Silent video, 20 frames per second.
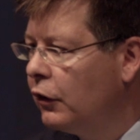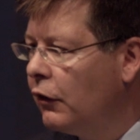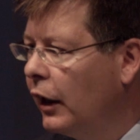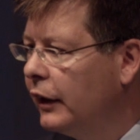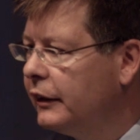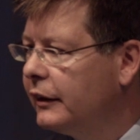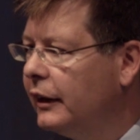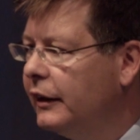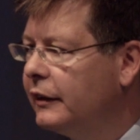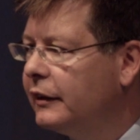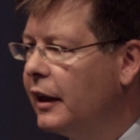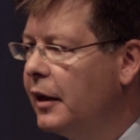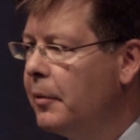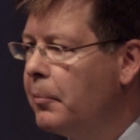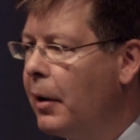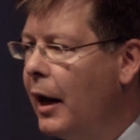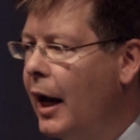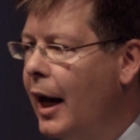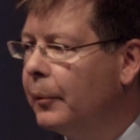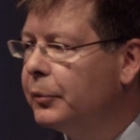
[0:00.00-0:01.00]
your IT
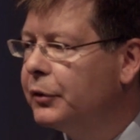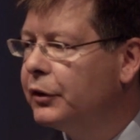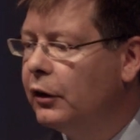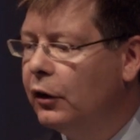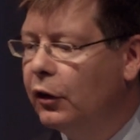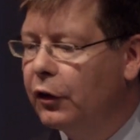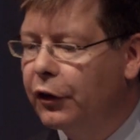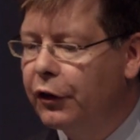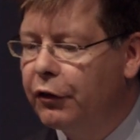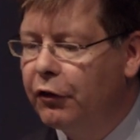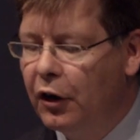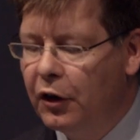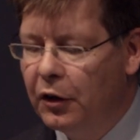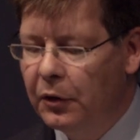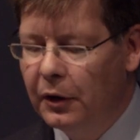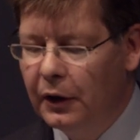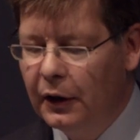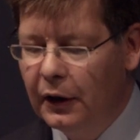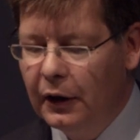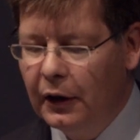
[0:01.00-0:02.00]
team perhaps to look
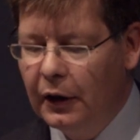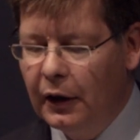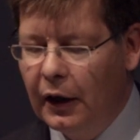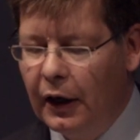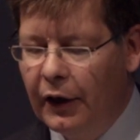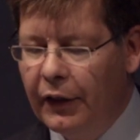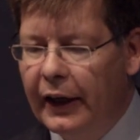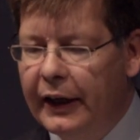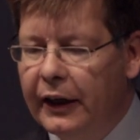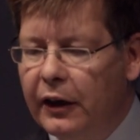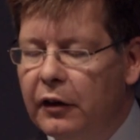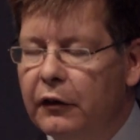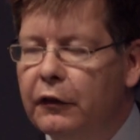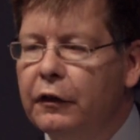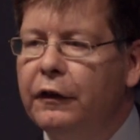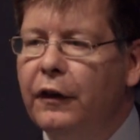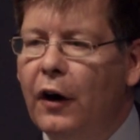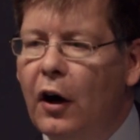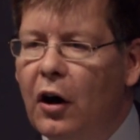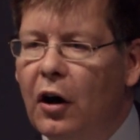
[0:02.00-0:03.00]
through, and they
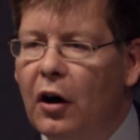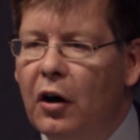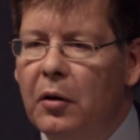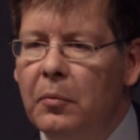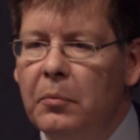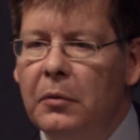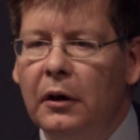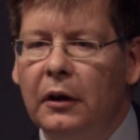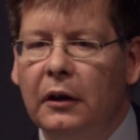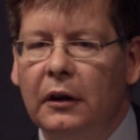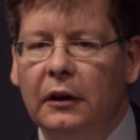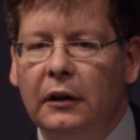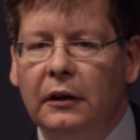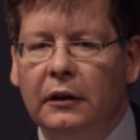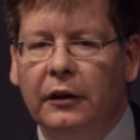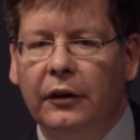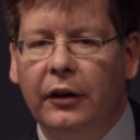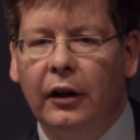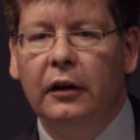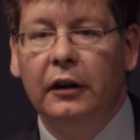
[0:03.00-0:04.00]
confirm
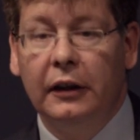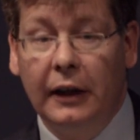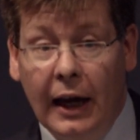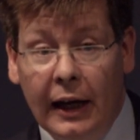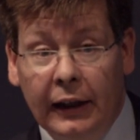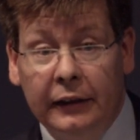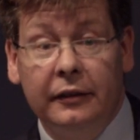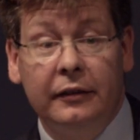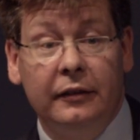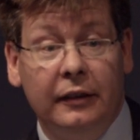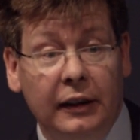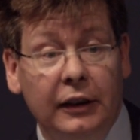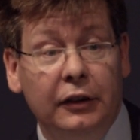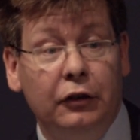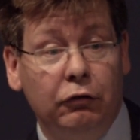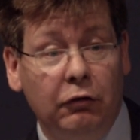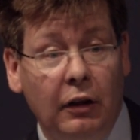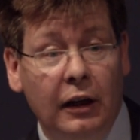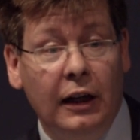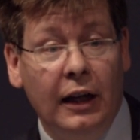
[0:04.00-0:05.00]
that yes,
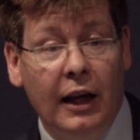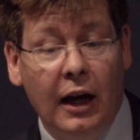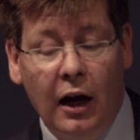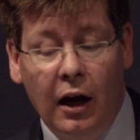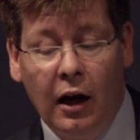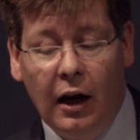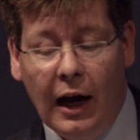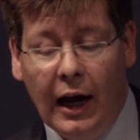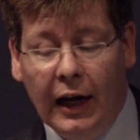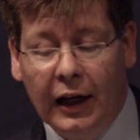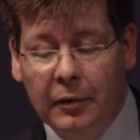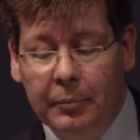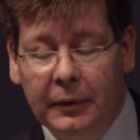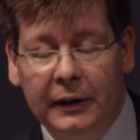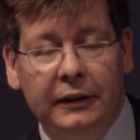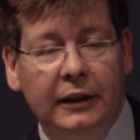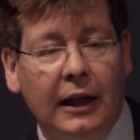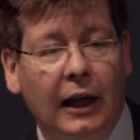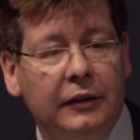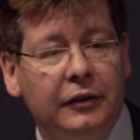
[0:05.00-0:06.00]
these really are
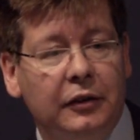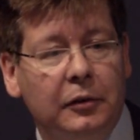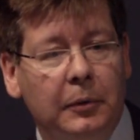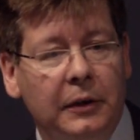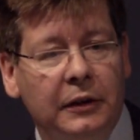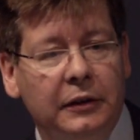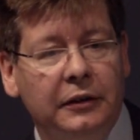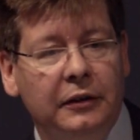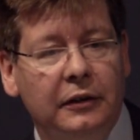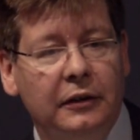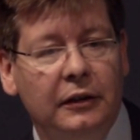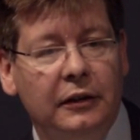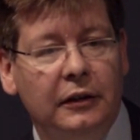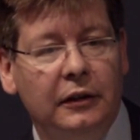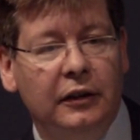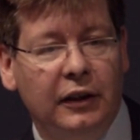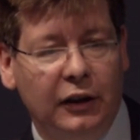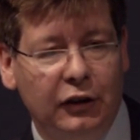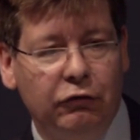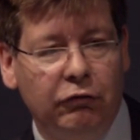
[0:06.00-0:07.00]
ACME's customers.
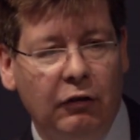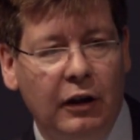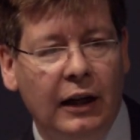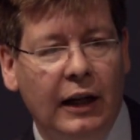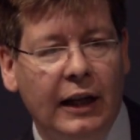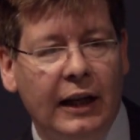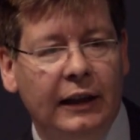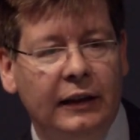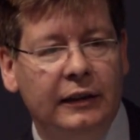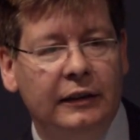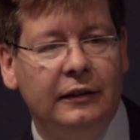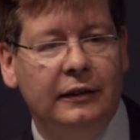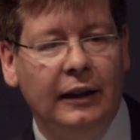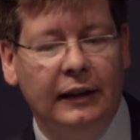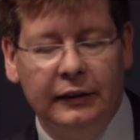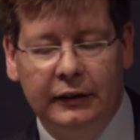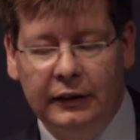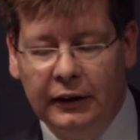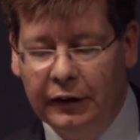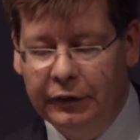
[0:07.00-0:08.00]
This really is
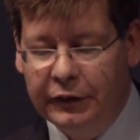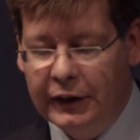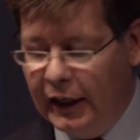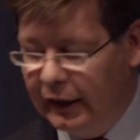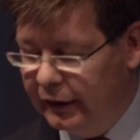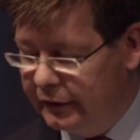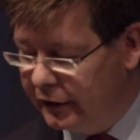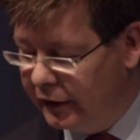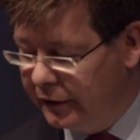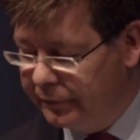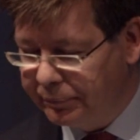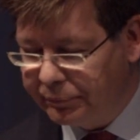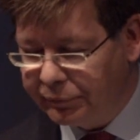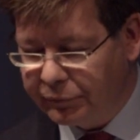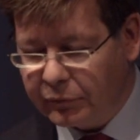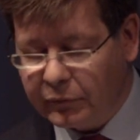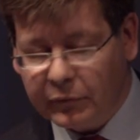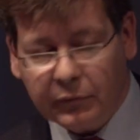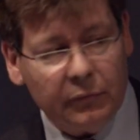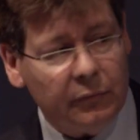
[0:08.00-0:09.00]
sensitive data.
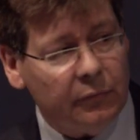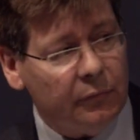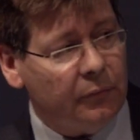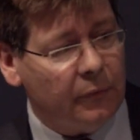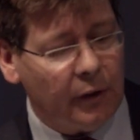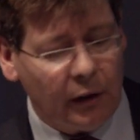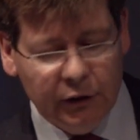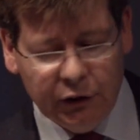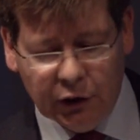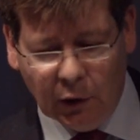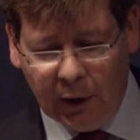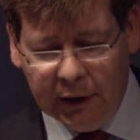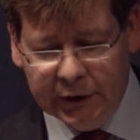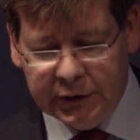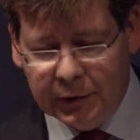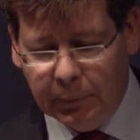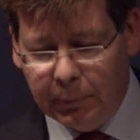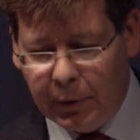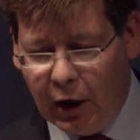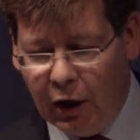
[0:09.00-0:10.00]
So I
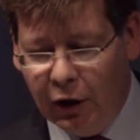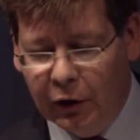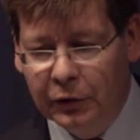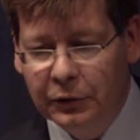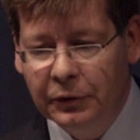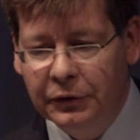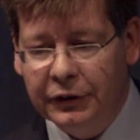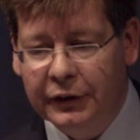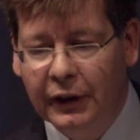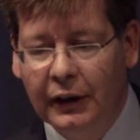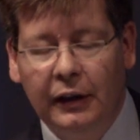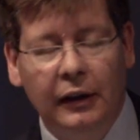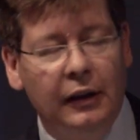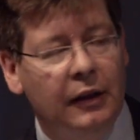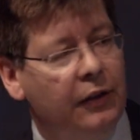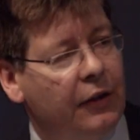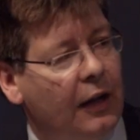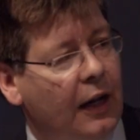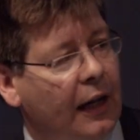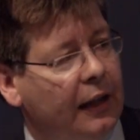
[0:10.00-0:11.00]
suppose
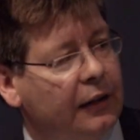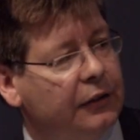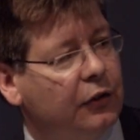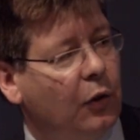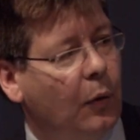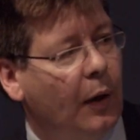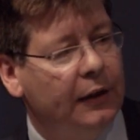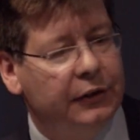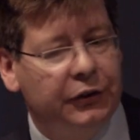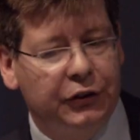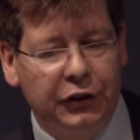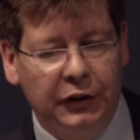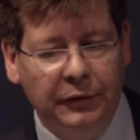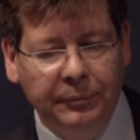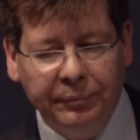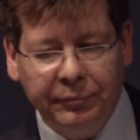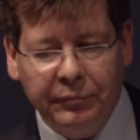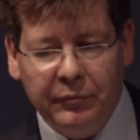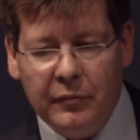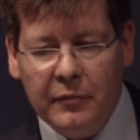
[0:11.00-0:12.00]
the next
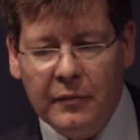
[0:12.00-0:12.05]
question